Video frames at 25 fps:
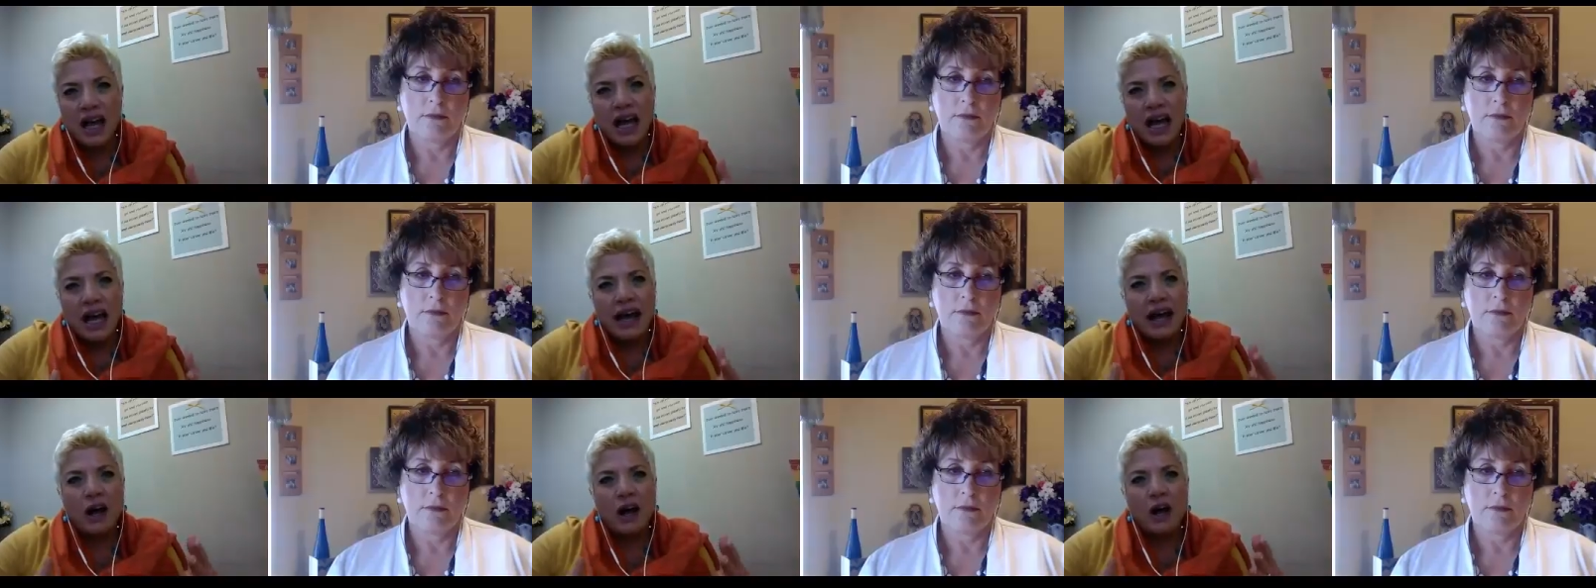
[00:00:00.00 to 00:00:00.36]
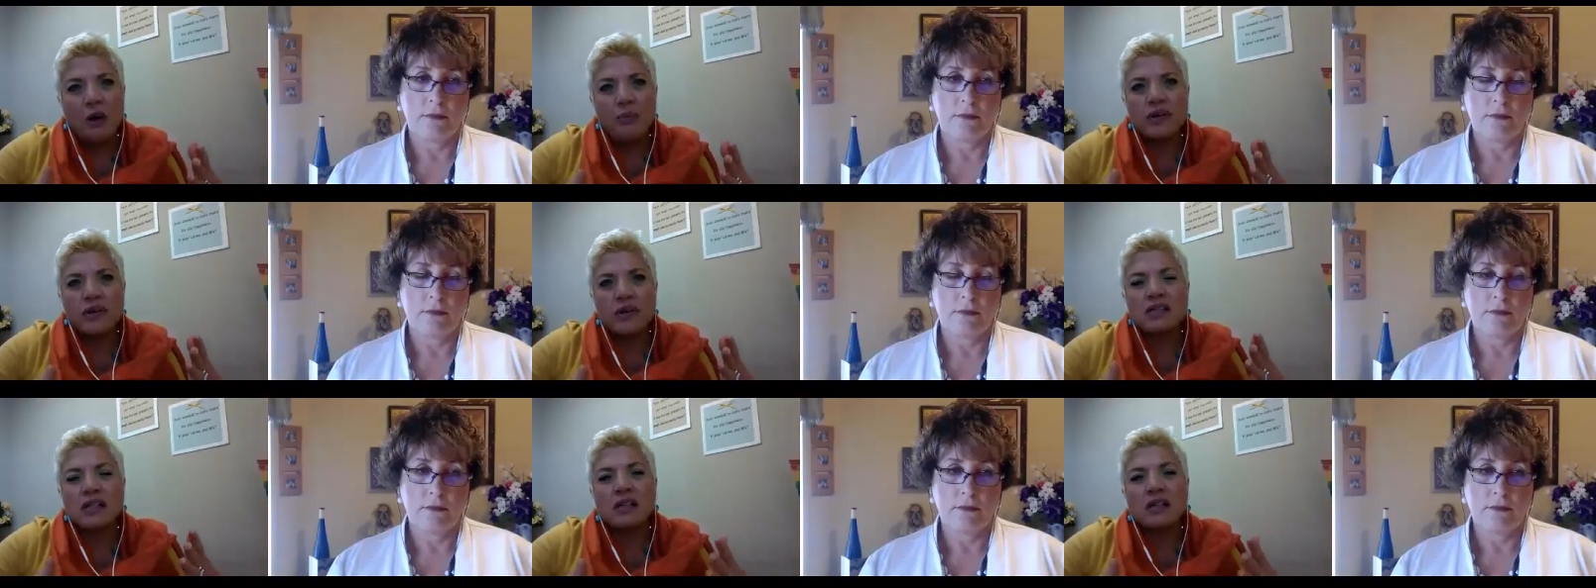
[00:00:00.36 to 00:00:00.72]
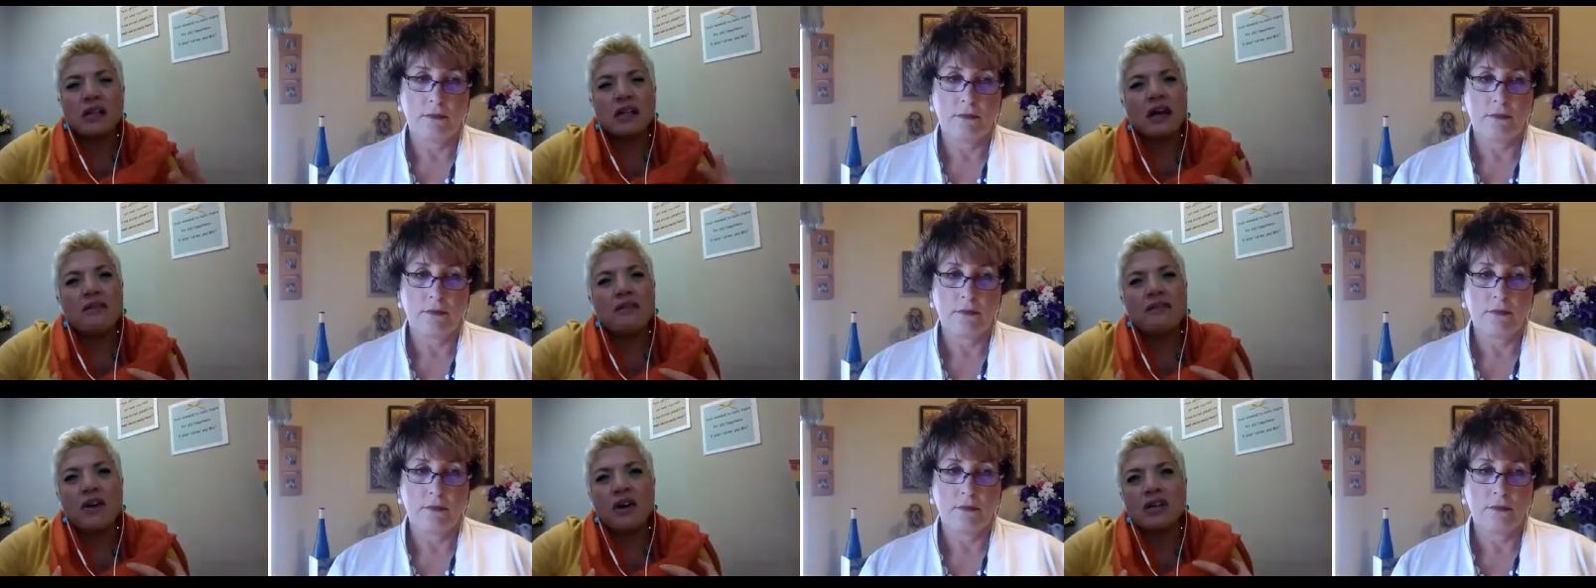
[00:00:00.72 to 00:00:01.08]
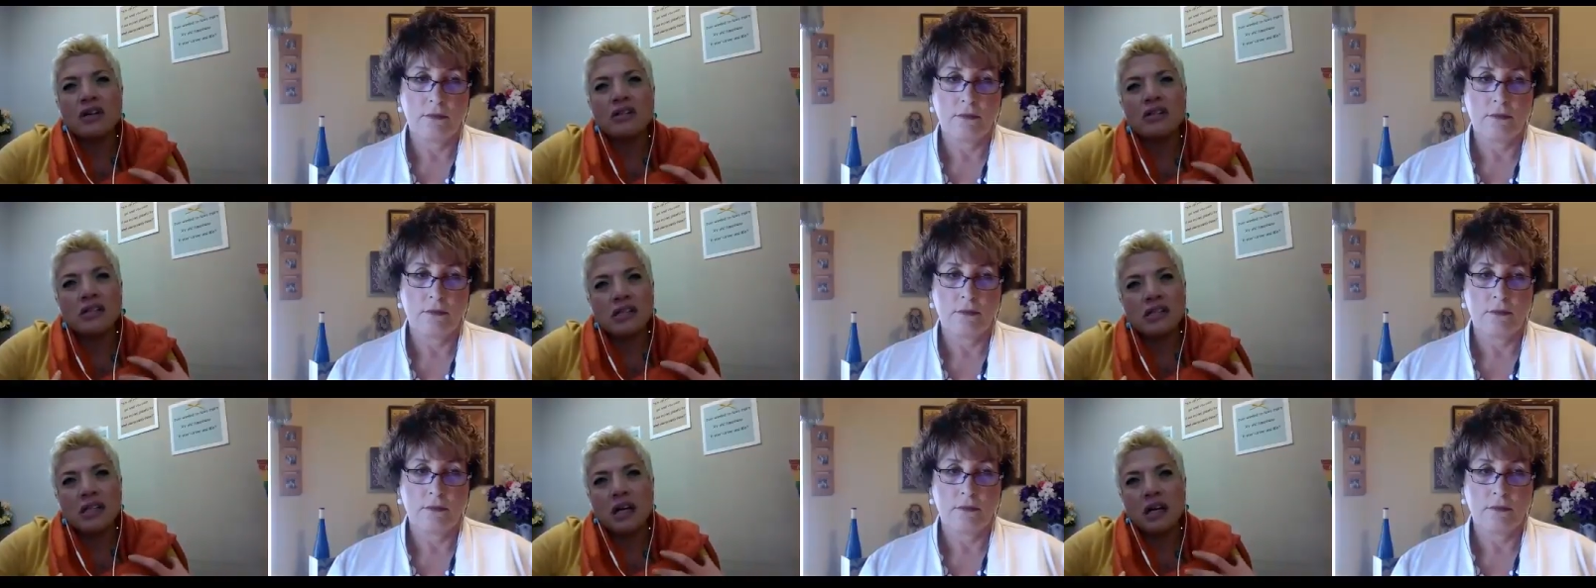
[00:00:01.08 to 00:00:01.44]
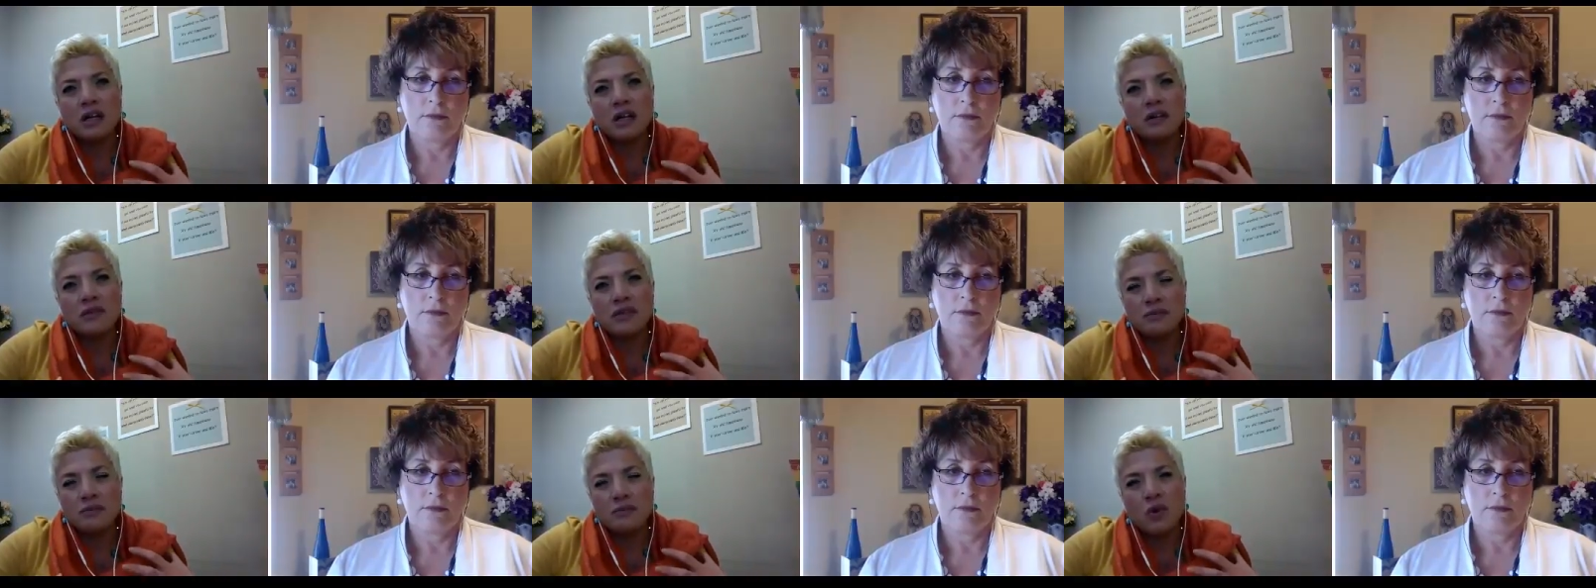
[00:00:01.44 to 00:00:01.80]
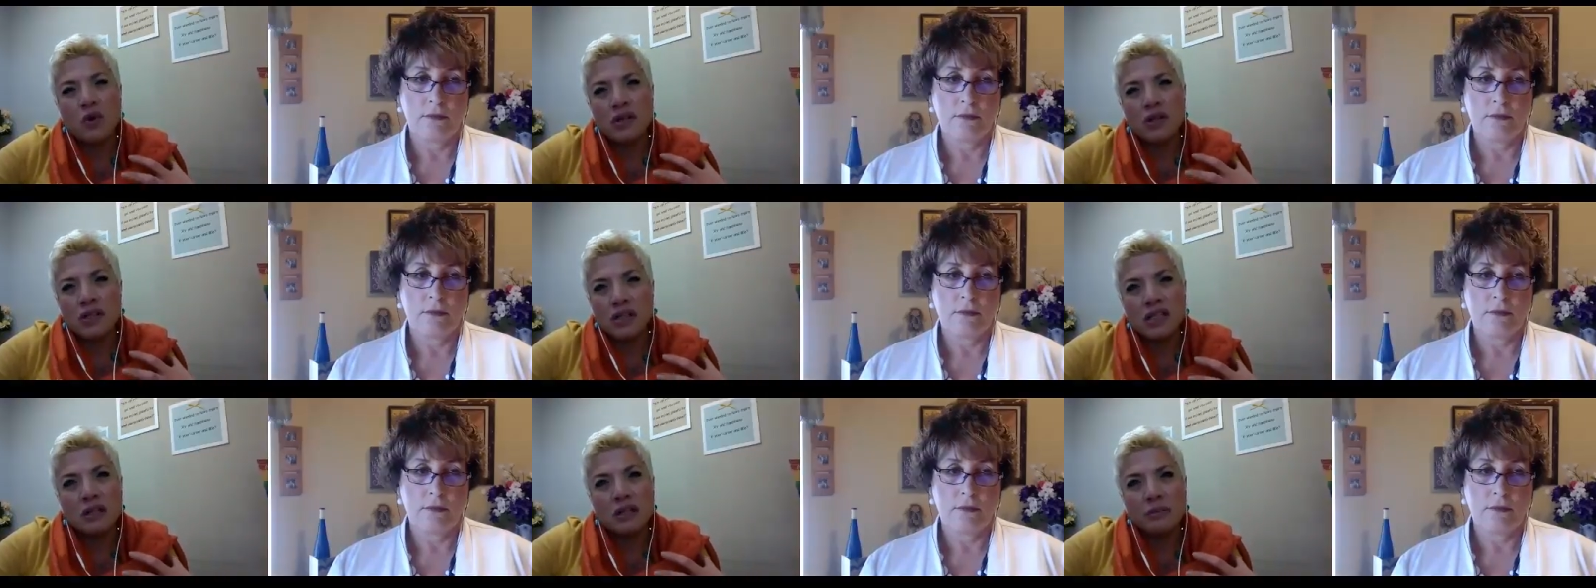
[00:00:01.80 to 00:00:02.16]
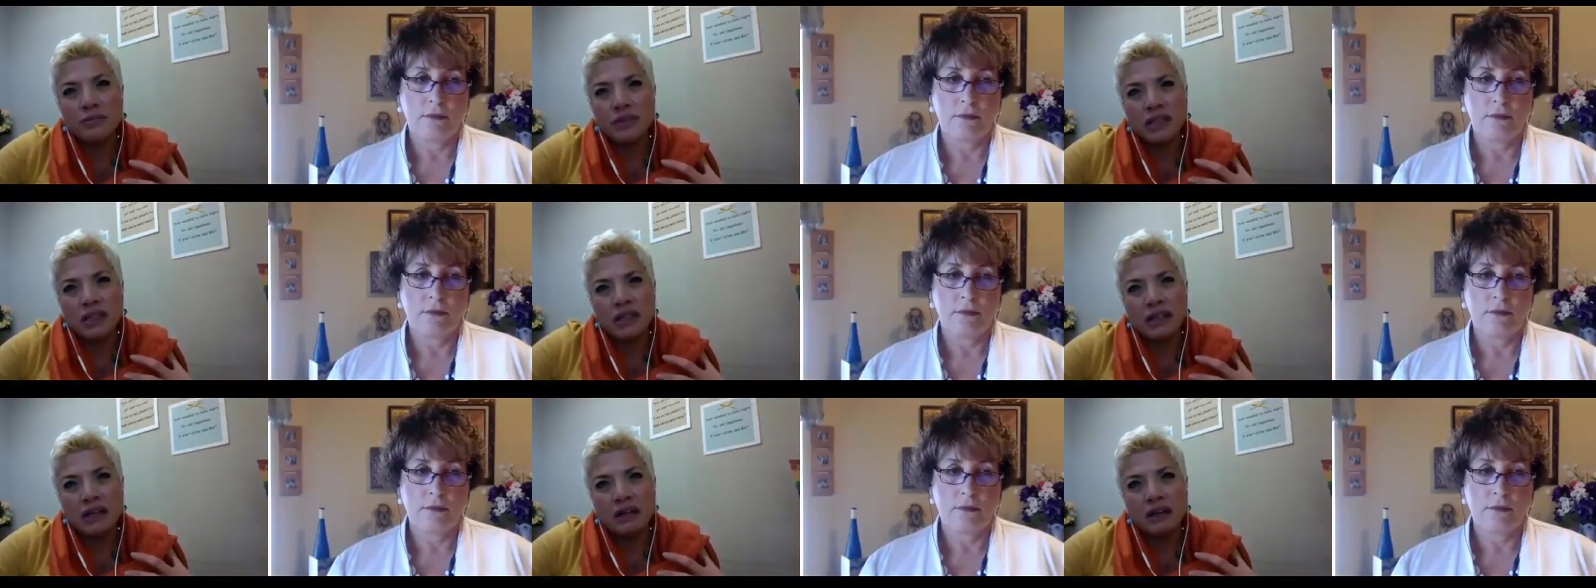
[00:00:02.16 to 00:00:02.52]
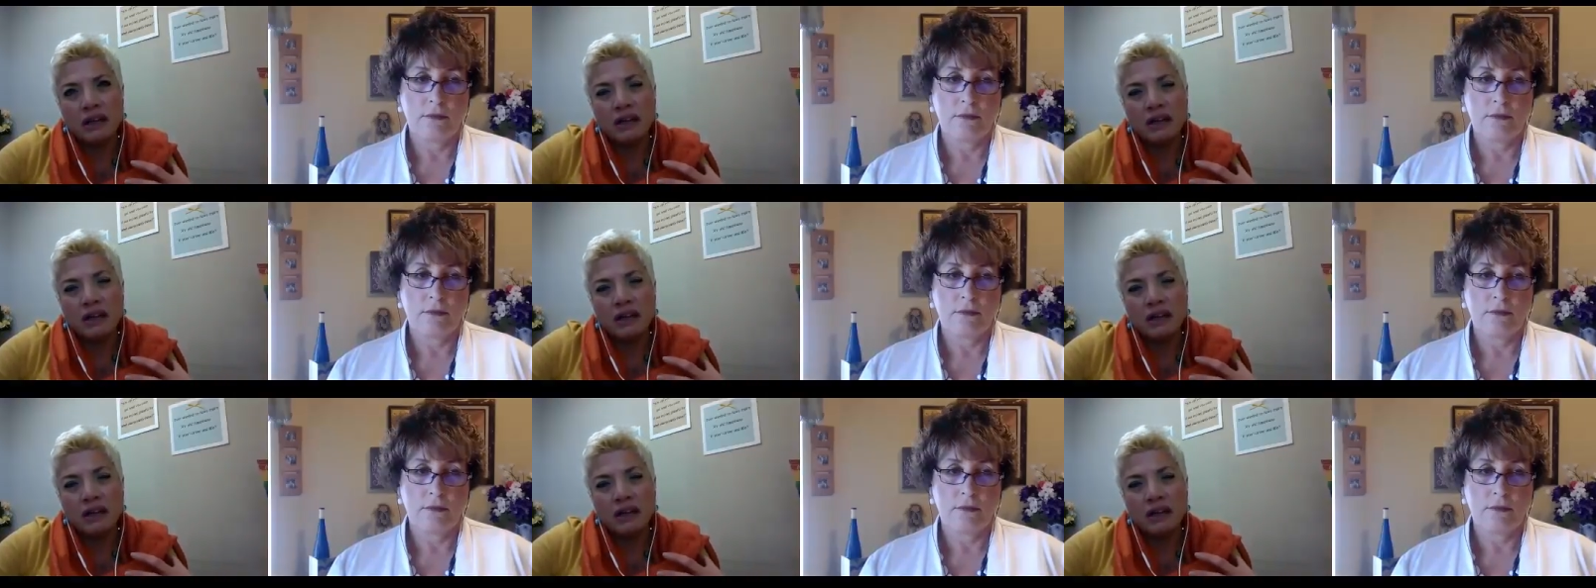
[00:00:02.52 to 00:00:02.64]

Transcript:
Speaker 1: help us love ourselves more deeply?